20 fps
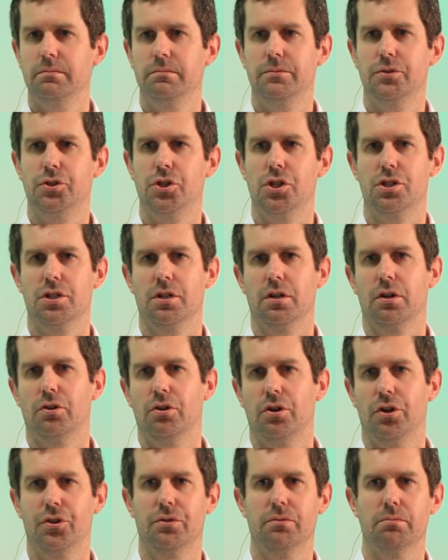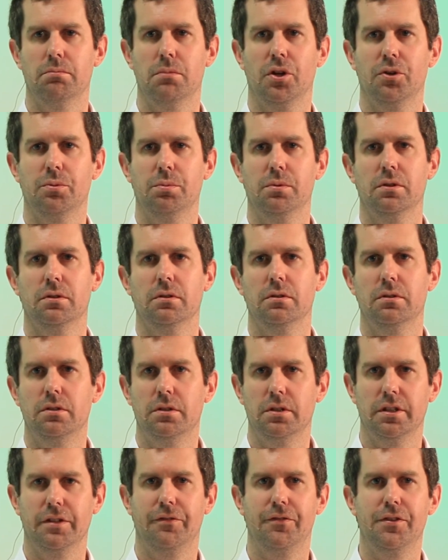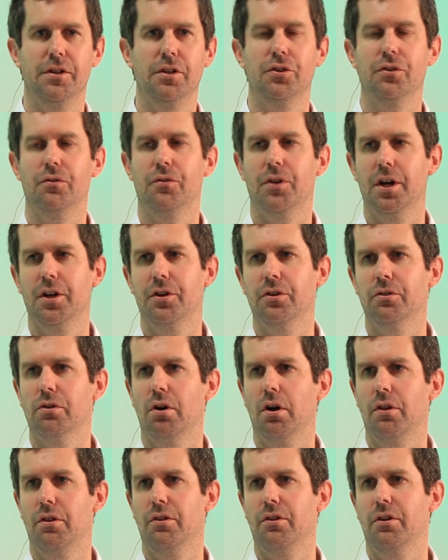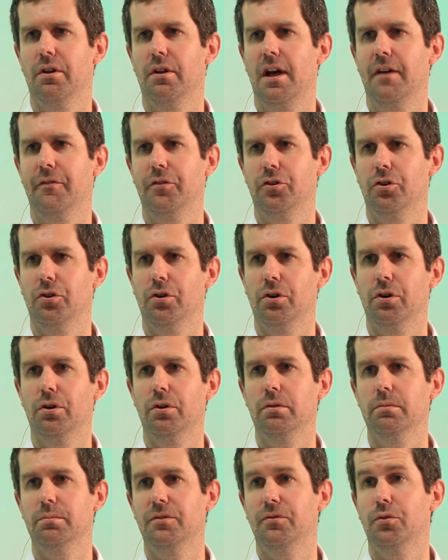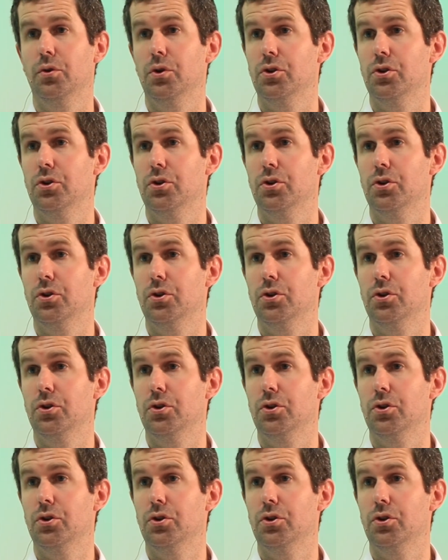Searching across multiple fields of data rather than having to know before you